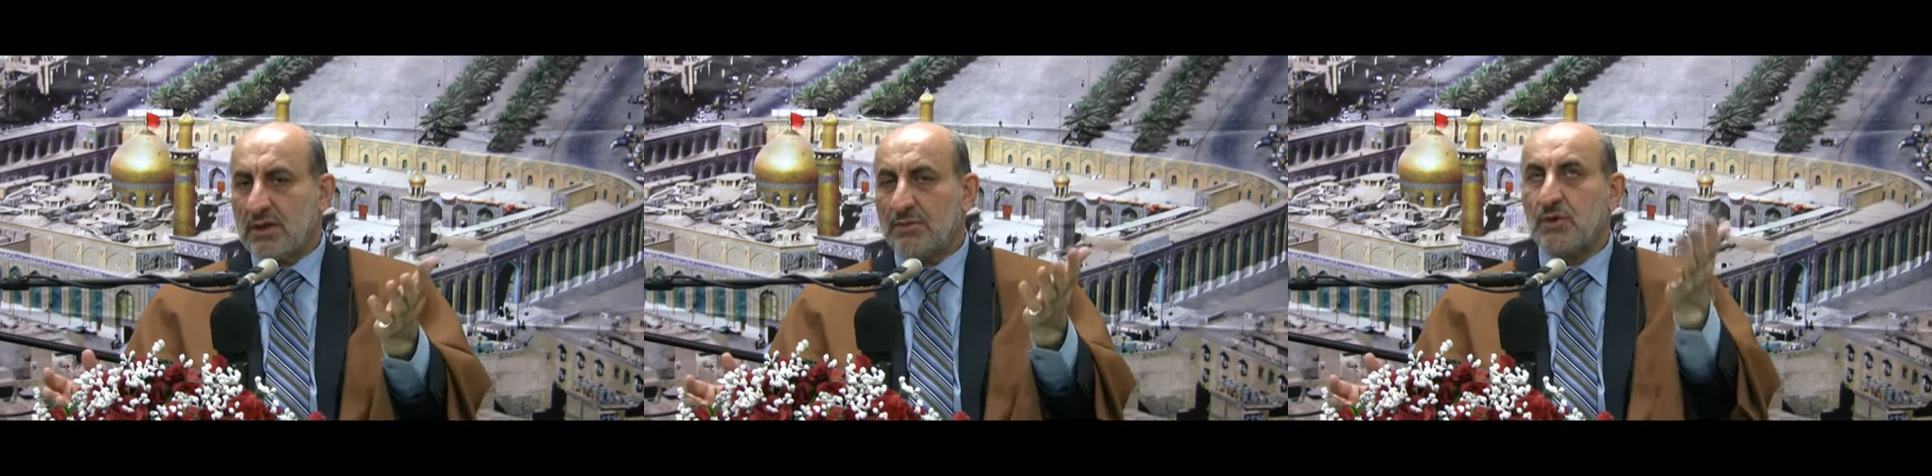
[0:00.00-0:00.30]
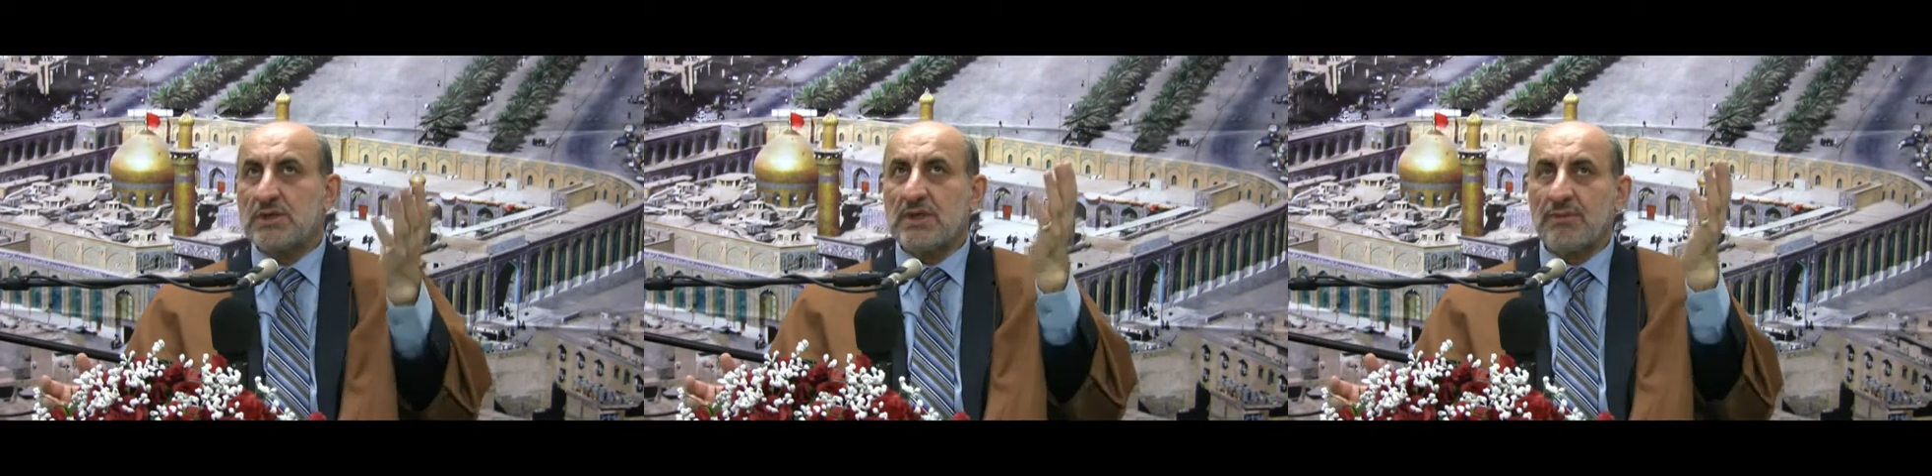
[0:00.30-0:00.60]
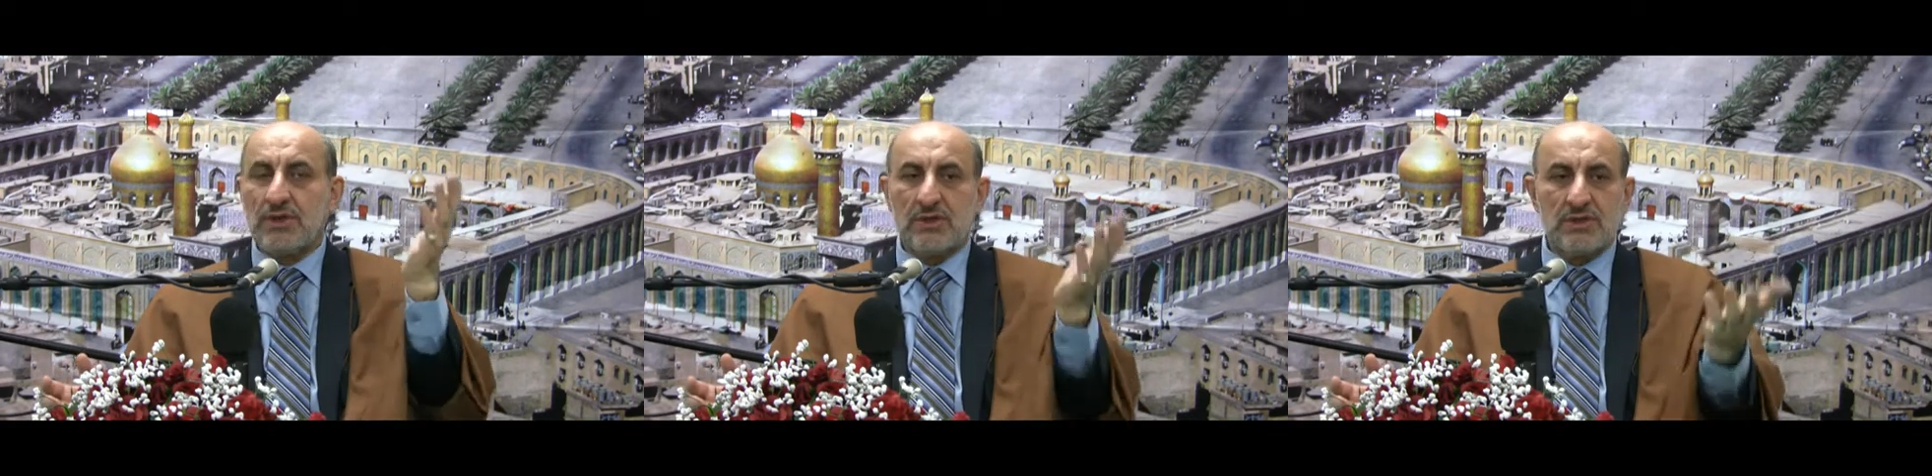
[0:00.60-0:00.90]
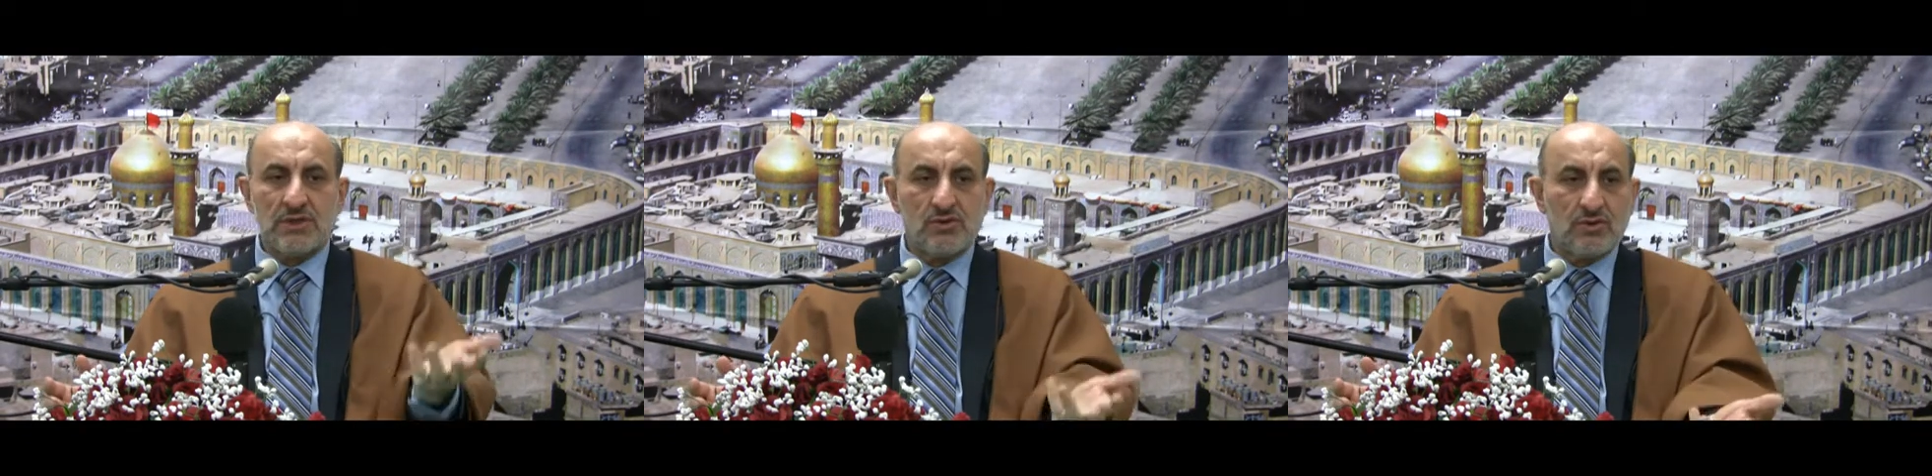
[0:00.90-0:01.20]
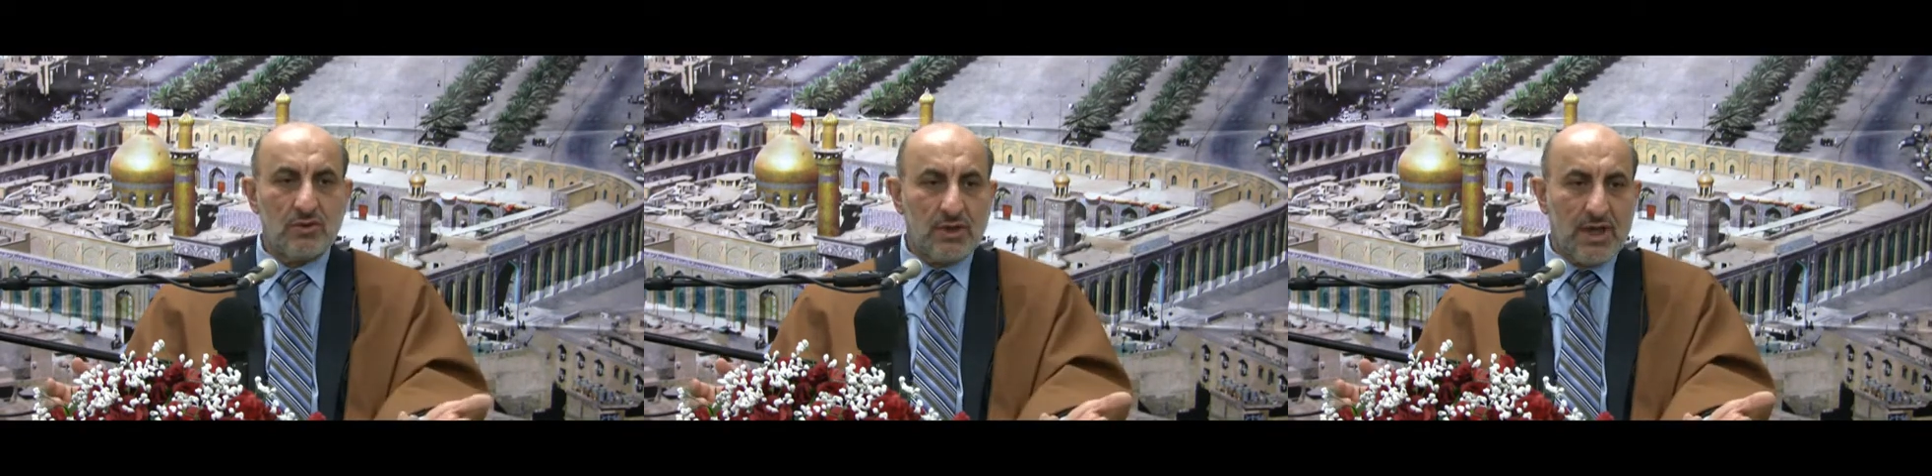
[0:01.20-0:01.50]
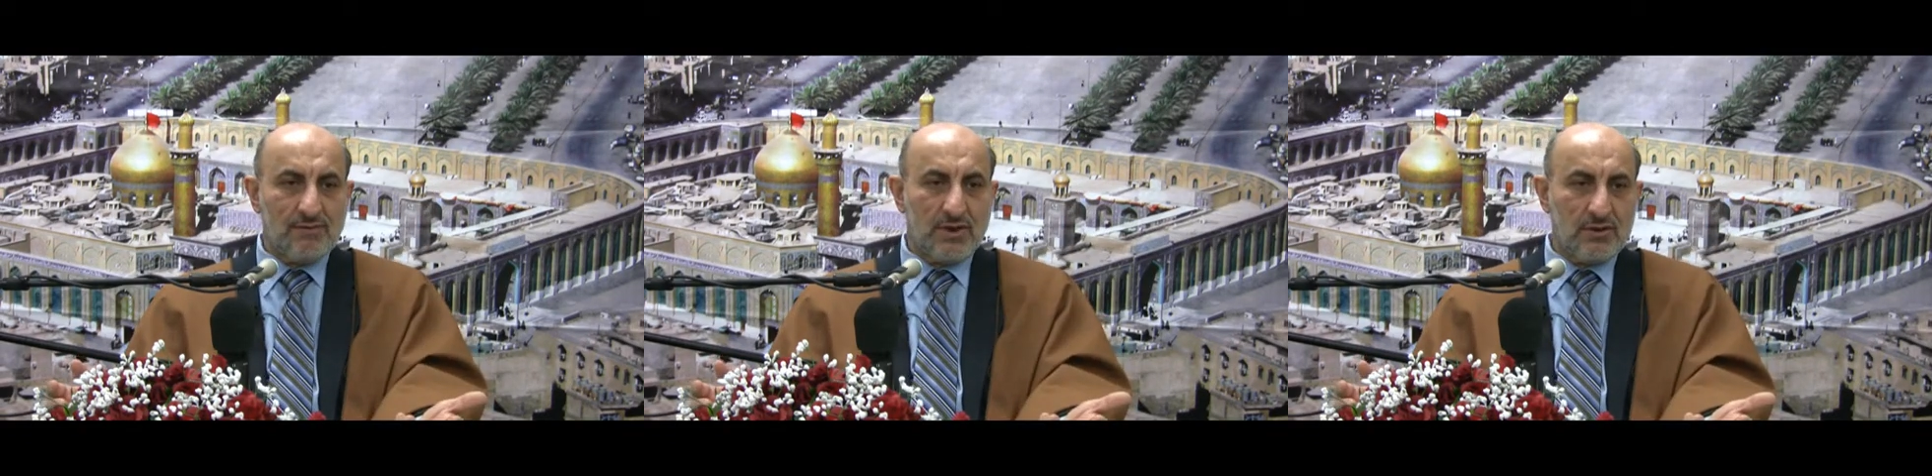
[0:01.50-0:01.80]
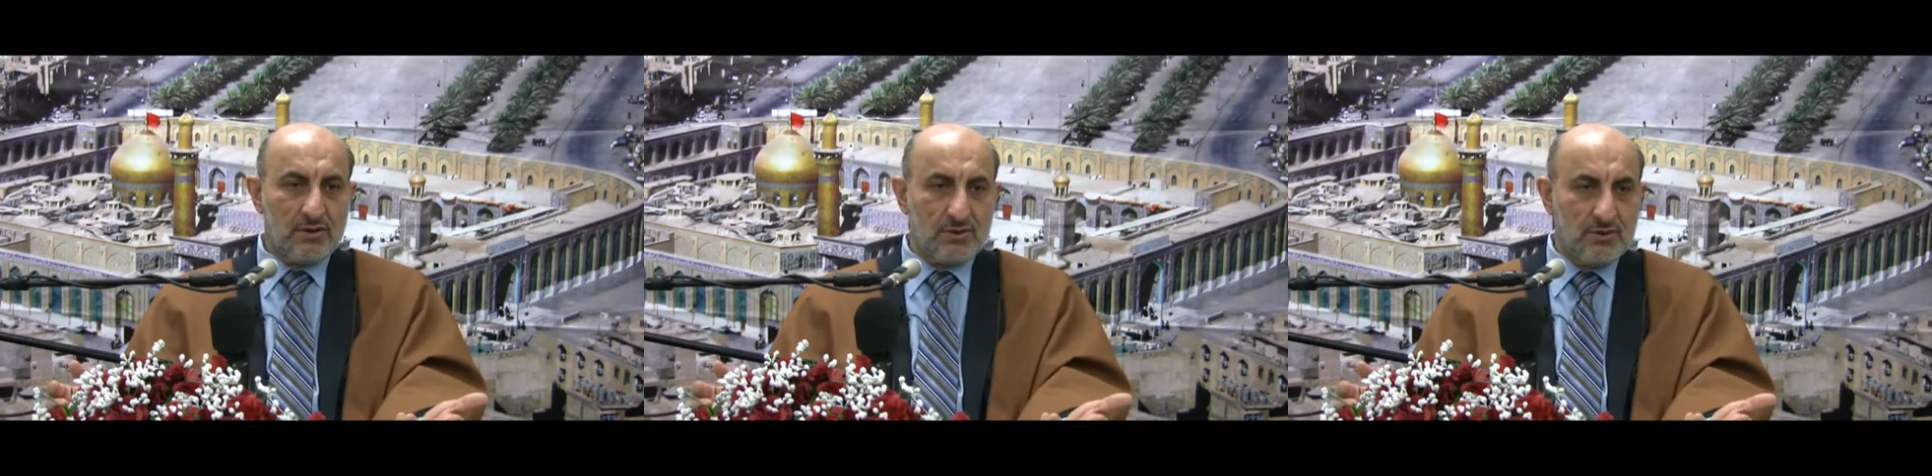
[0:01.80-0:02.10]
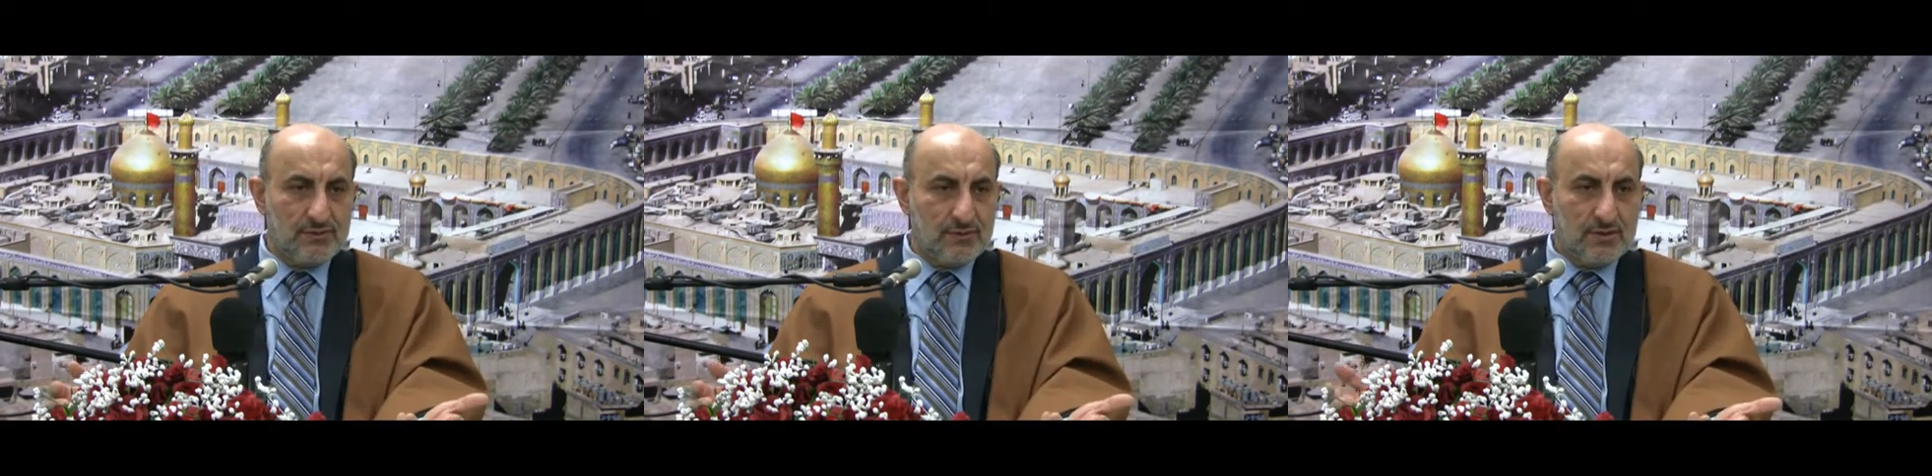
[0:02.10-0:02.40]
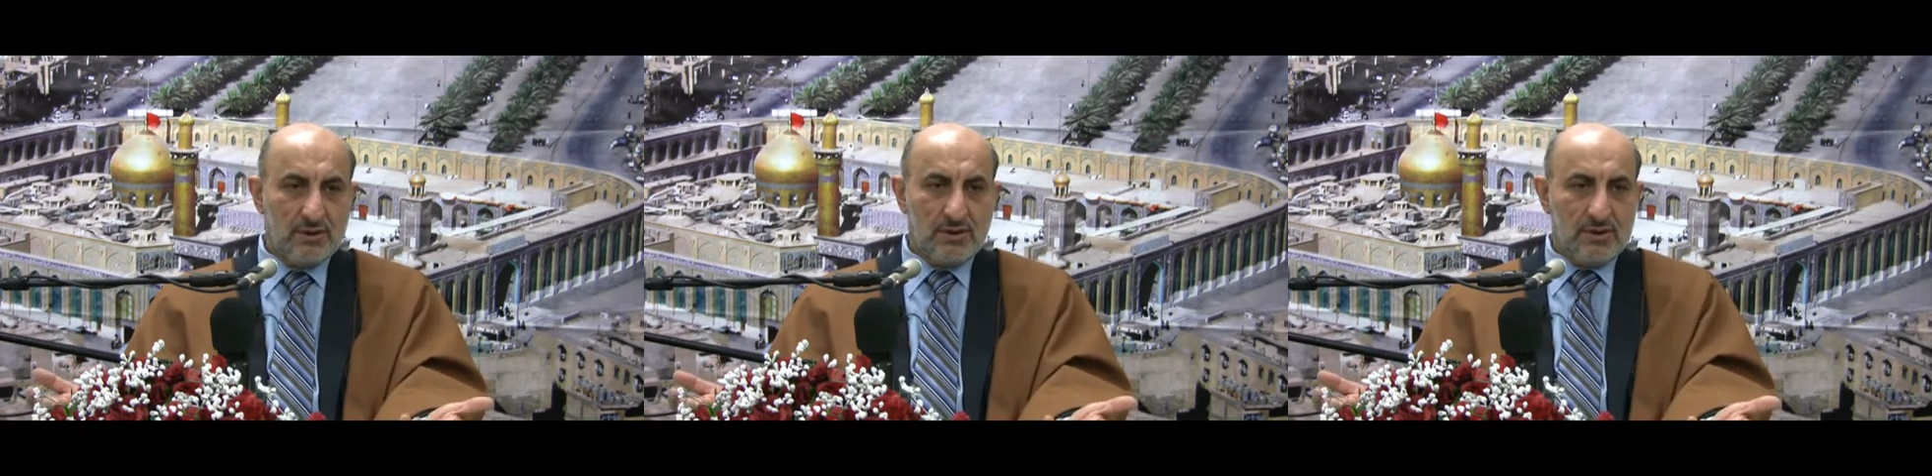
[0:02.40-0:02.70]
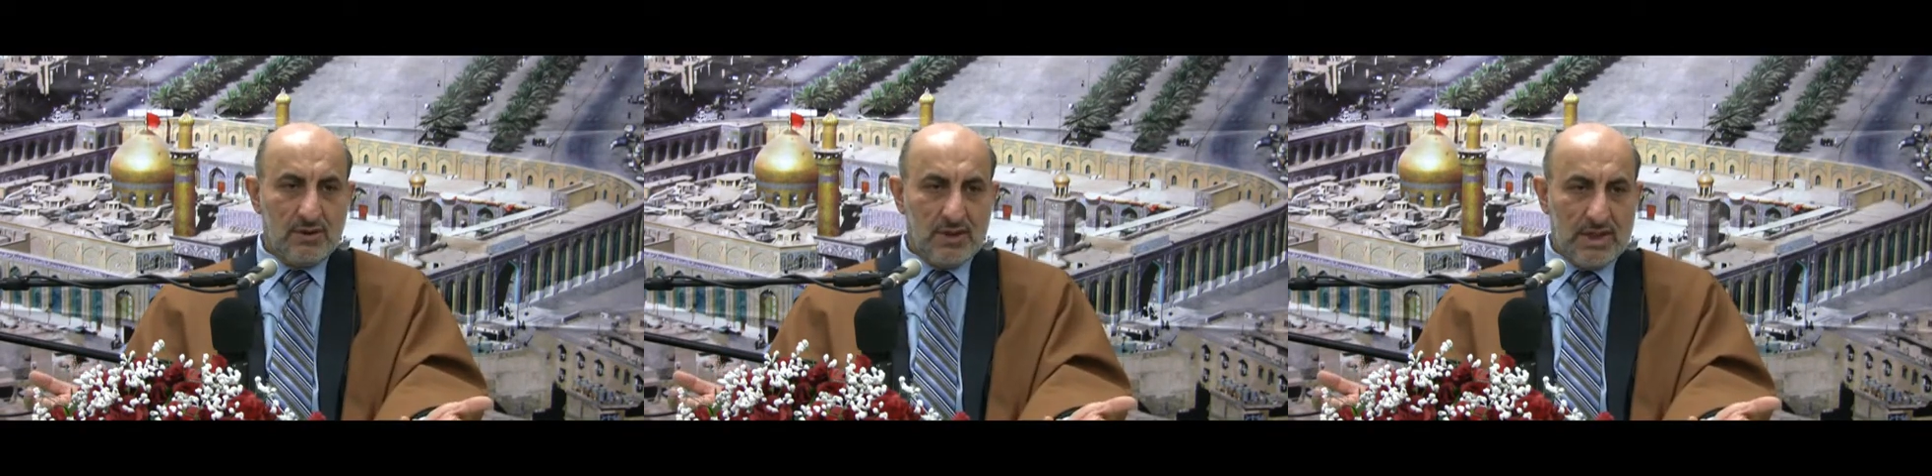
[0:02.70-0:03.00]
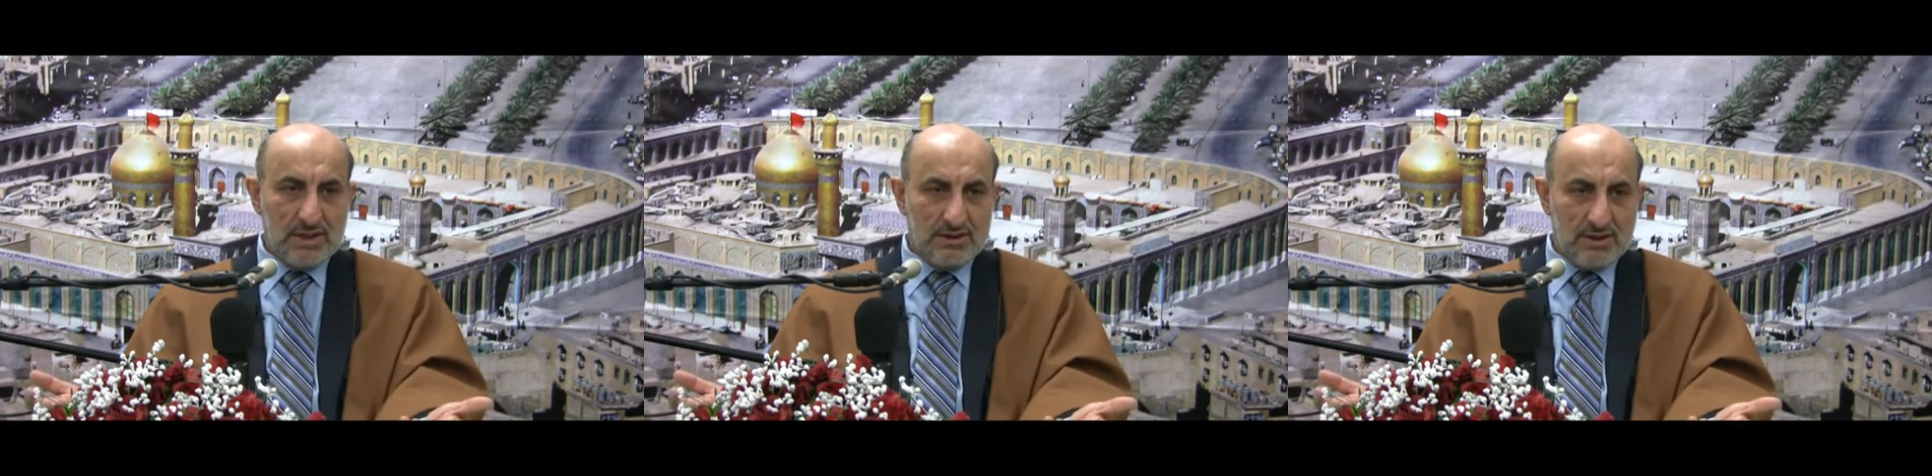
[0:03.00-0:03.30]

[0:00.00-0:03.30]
put something just to cover the roof and